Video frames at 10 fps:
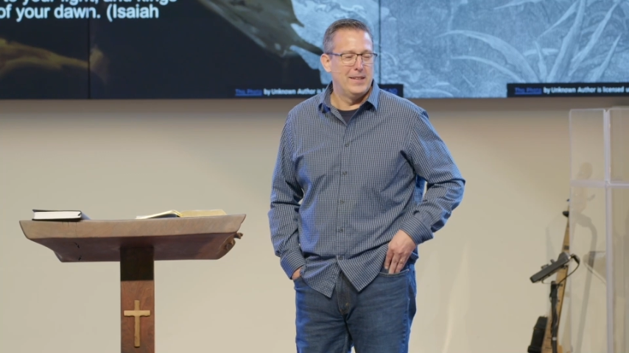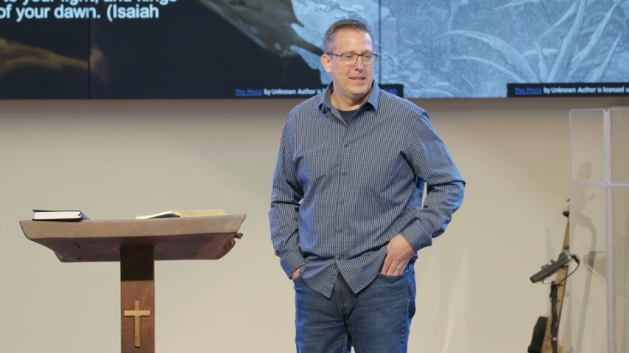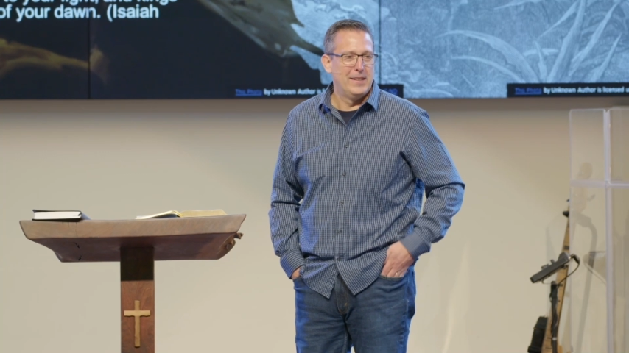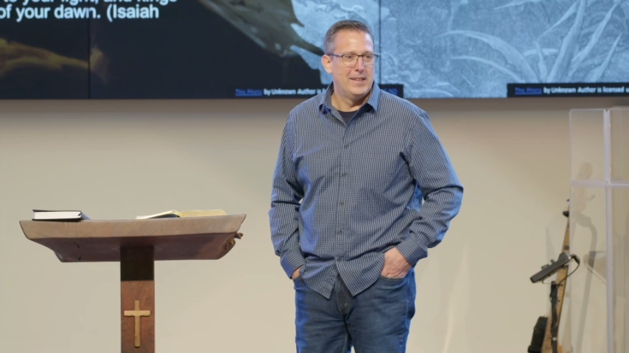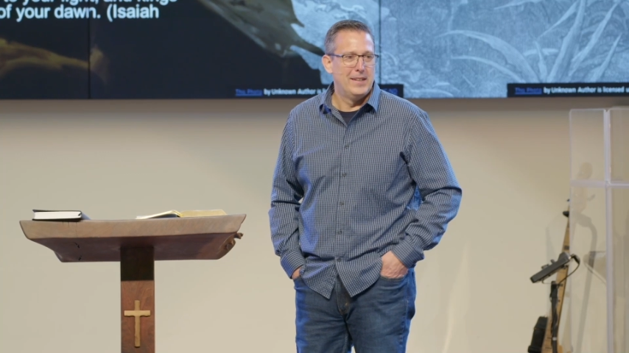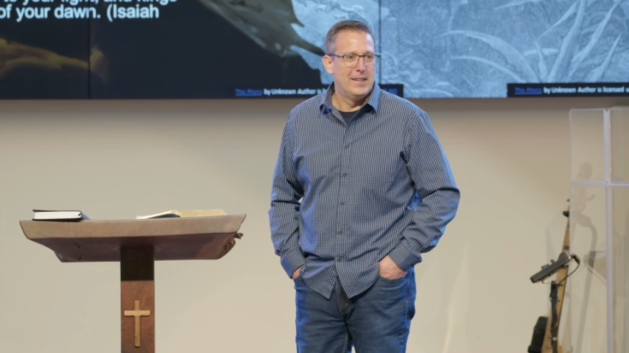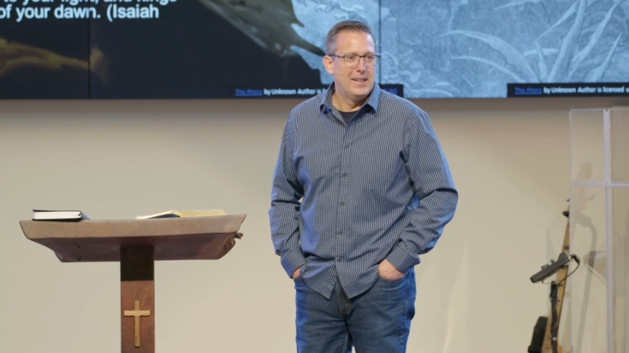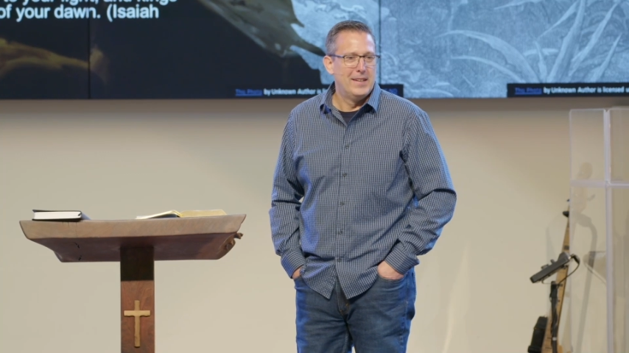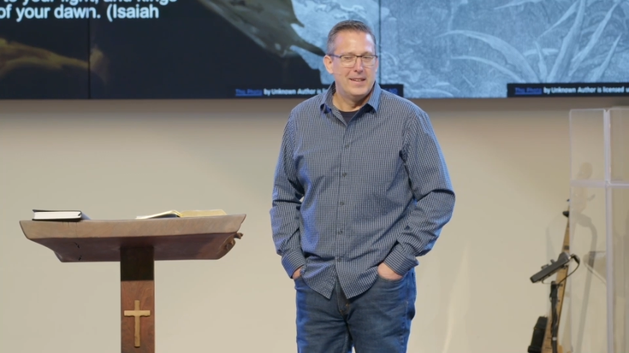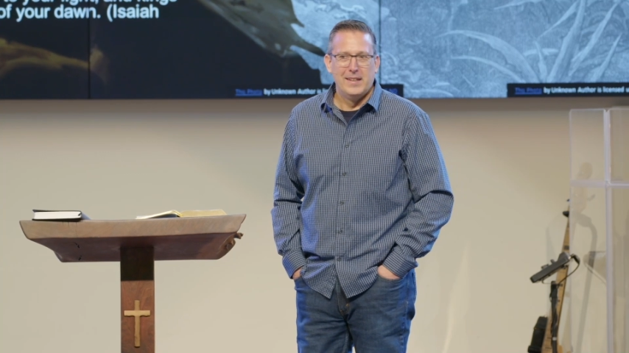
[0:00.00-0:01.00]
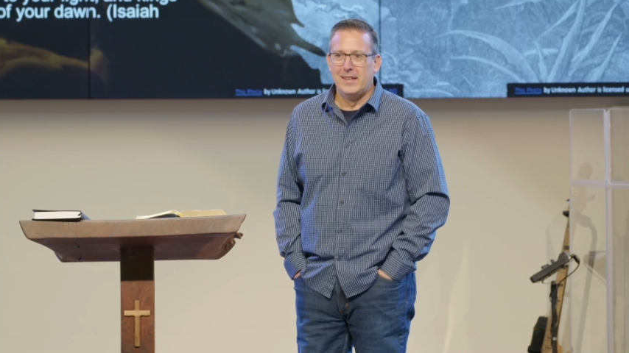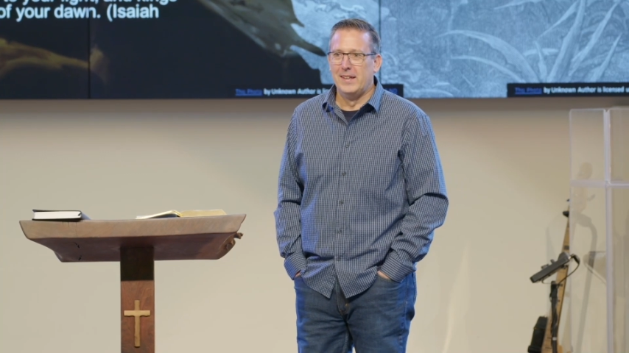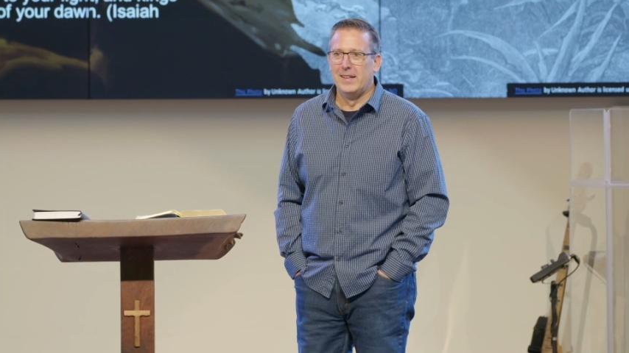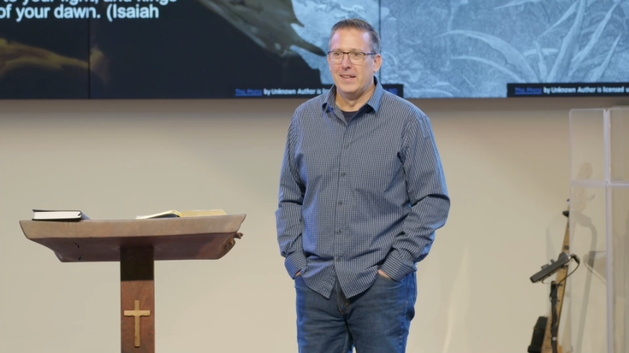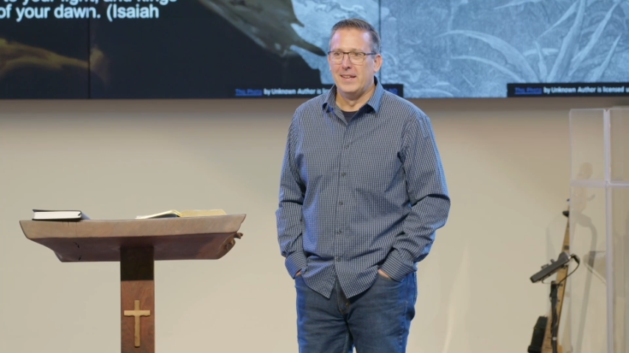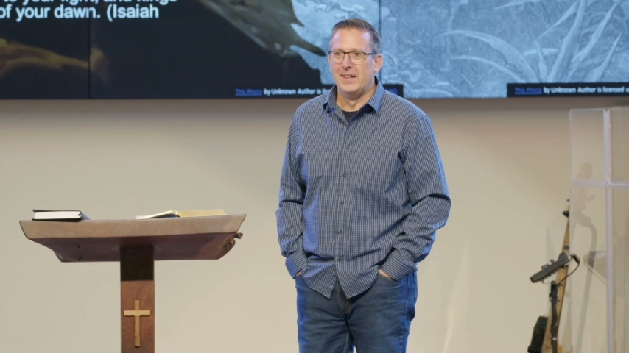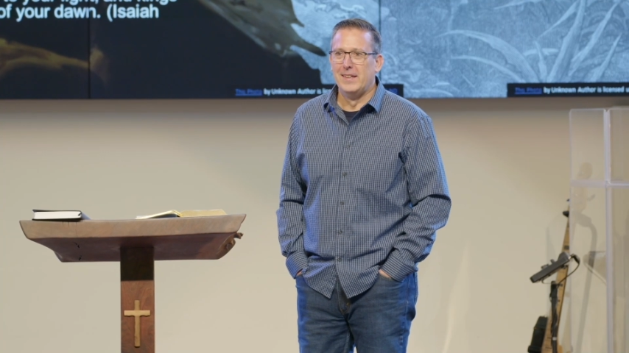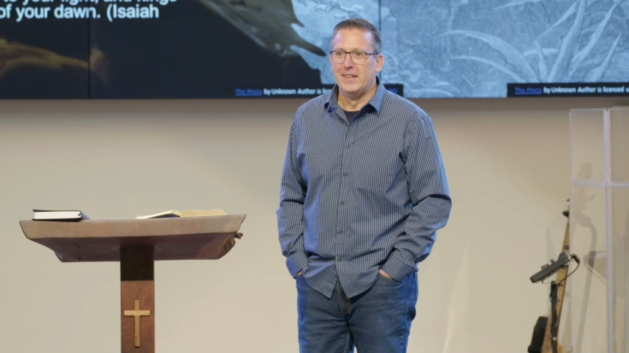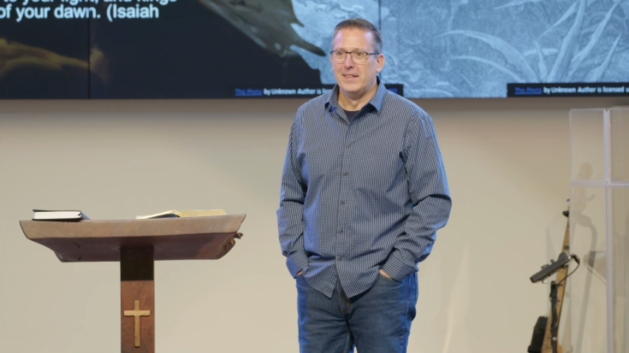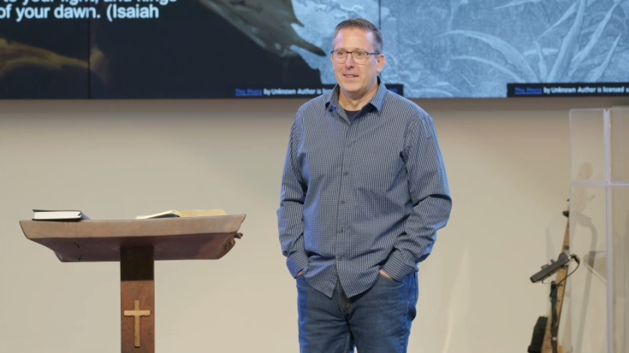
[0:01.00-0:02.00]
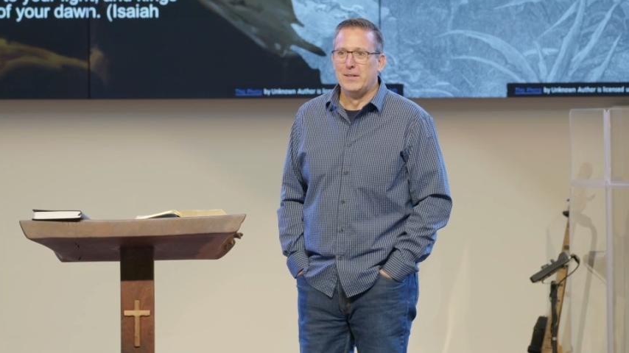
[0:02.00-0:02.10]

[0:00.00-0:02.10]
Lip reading: (silence)